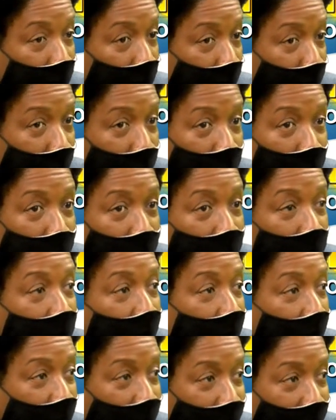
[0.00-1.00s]
People
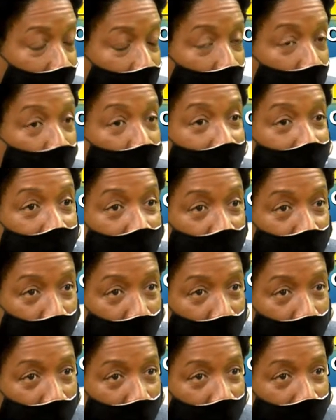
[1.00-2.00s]
lack what is
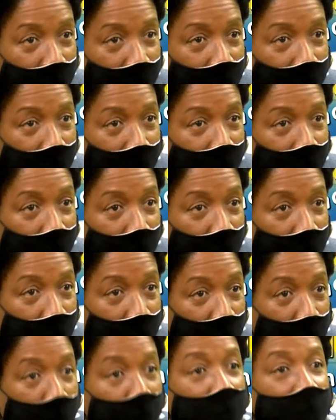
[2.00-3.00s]
required
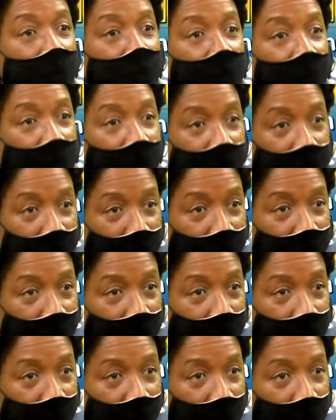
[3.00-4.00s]
to be effective.
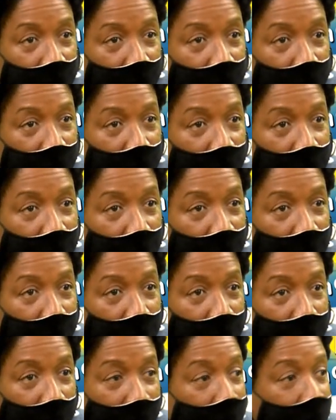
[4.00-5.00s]
Mm-hmm.
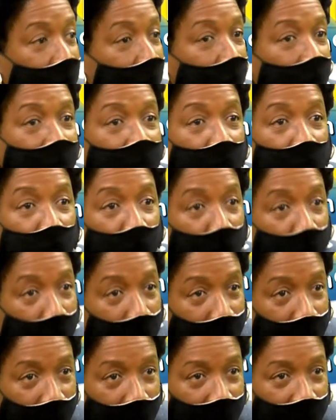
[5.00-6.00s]
And if you
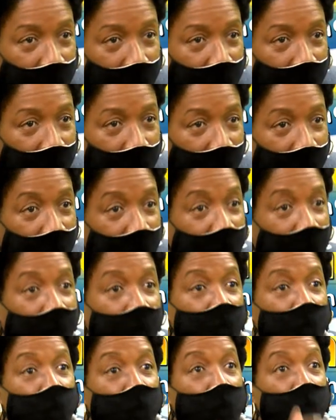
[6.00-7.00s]
don't have it,
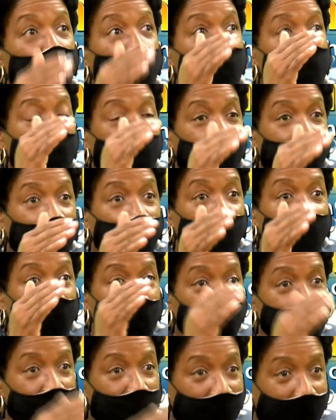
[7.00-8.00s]
then you create
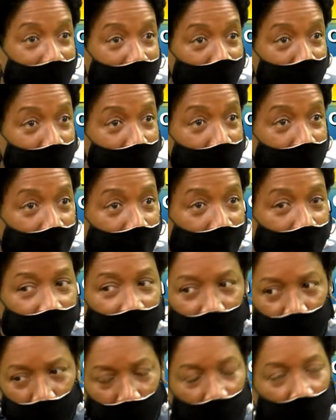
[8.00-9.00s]
those gaps
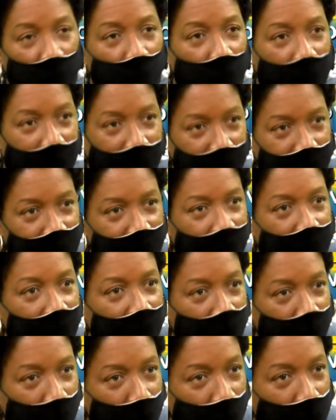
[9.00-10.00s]
that requires an
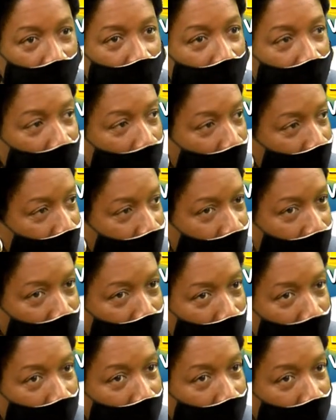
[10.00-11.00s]
infusion of outside
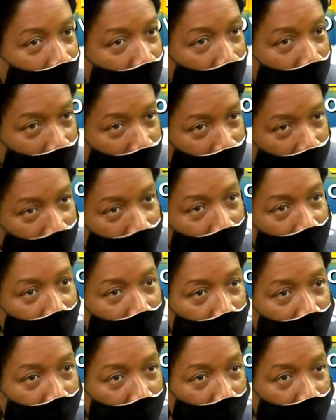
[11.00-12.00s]
people to come in.
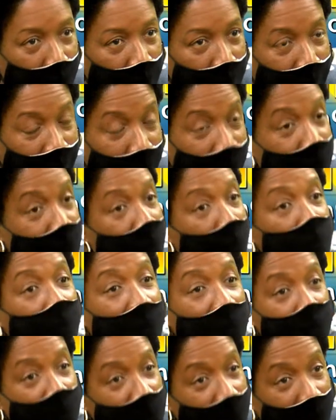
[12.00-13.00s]
Mm-hmm. And
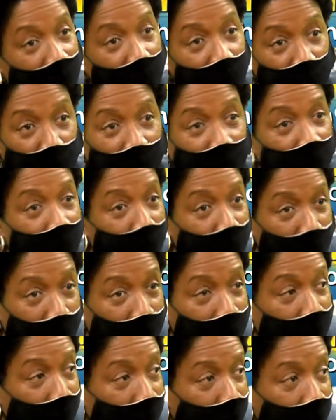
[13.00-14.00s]
sometimes that is what you
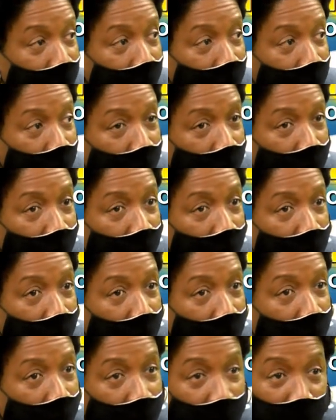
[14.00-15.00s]
need. Mm-hmm.
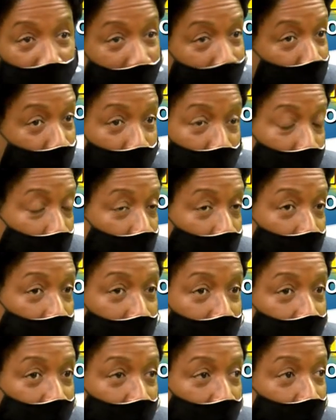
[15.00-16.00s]
Sometimes you don't know
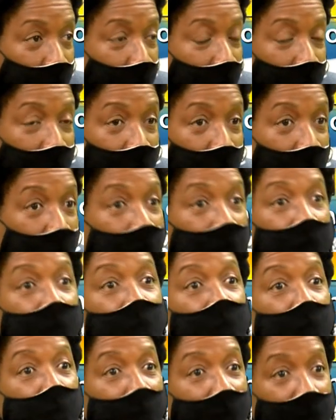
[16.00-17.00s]
that you're doing it wrong until
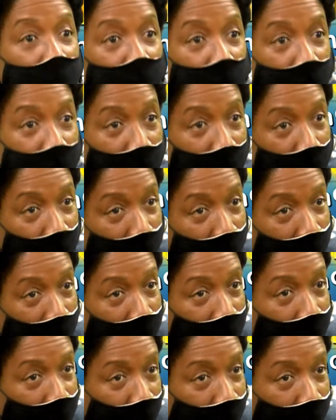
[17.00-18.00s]
somebody brings it to your
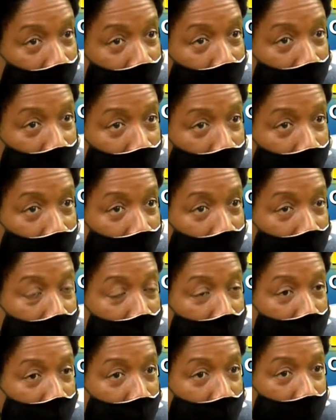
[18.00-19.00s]
attention, you know?
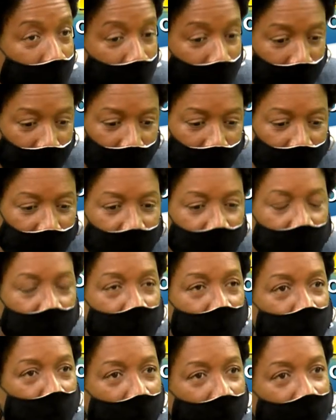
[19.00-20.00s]
This
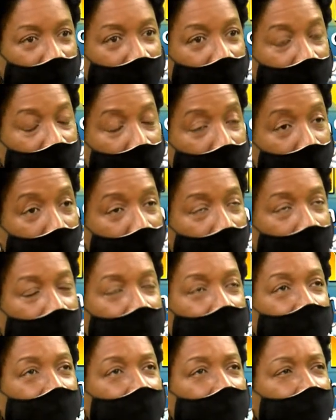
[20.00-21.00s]
is what I do.
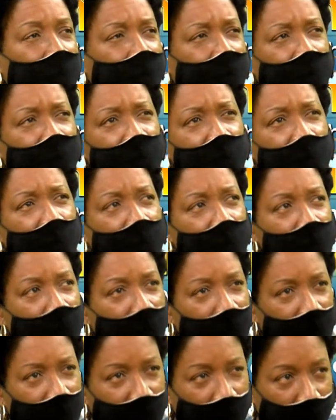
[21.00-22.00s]
And there is also
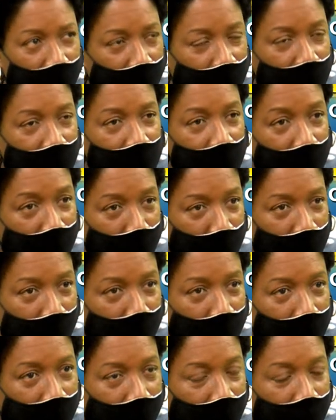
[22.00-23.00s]
a difference in
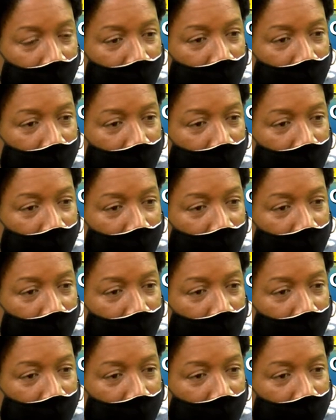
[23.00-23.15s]
people.